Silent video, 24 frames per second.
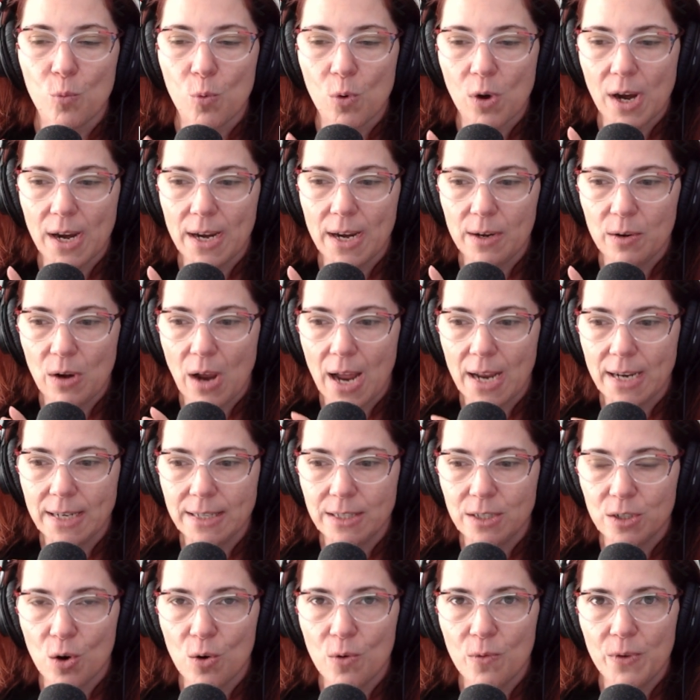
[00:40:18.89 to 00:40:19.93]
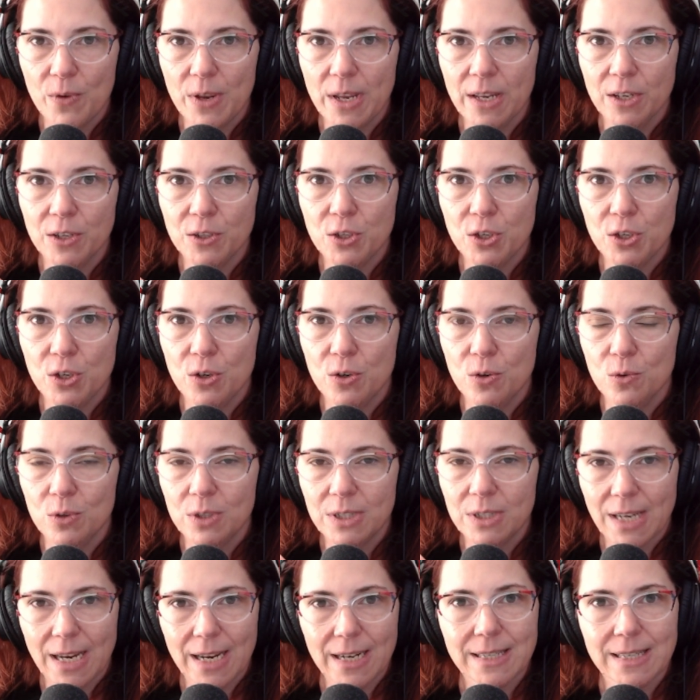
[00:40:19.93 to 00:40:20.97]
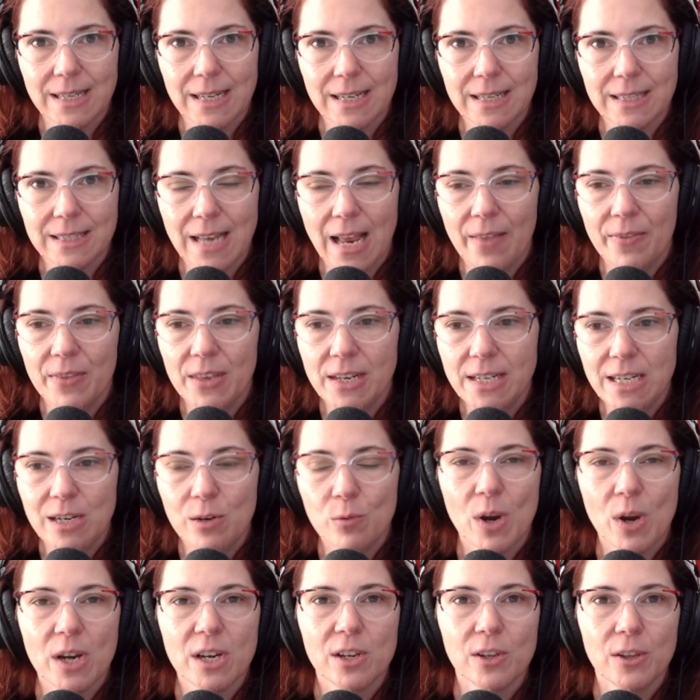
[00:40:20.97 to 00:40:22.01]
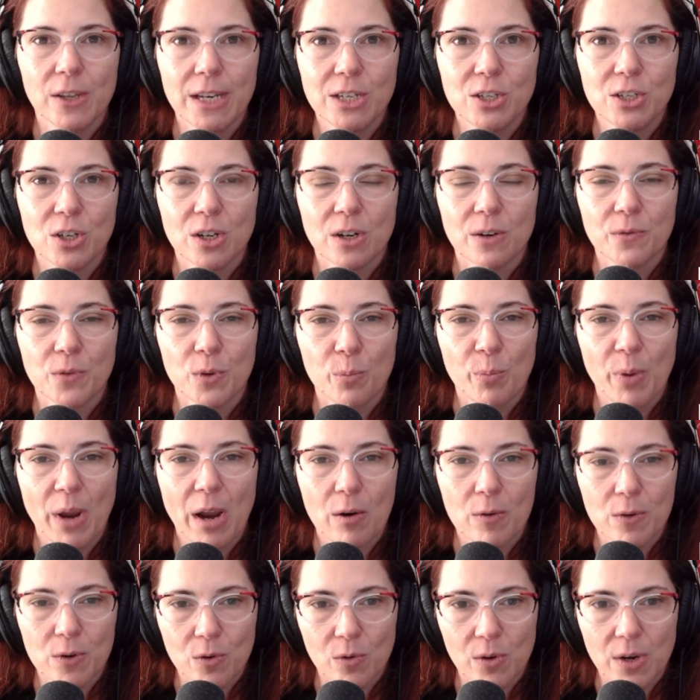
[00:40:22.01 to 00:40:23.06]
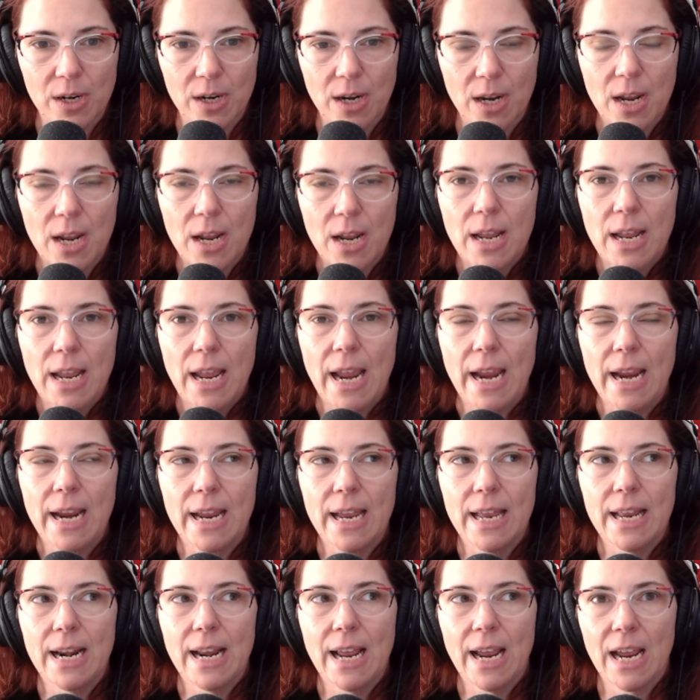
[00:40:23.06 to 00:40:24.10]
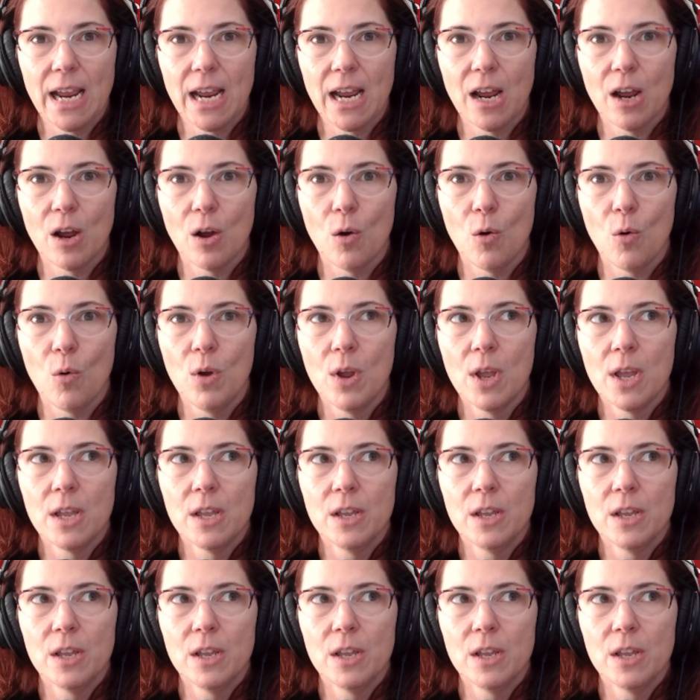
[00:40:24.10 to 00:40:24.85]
where I dove into Texas and the deregulation of their power grid and how,